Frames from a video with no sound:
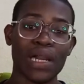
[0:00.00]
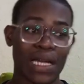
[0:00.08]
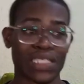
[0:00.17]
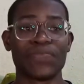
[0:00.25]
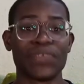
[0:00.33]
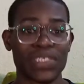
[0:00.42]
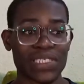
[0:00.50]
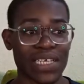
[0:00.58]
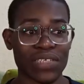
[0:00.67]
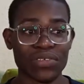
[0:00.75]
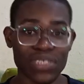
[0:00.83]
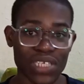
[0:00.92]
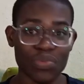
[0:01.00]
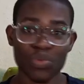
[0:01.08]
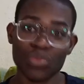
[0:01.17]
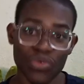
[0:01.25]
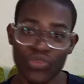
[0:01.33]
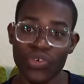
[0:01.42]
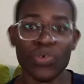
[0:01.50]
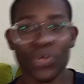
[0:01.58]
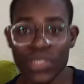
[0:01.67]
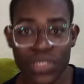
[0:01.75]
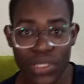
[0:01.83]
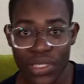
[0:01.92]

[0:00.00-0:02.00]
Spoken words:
activities that don't help you move forward.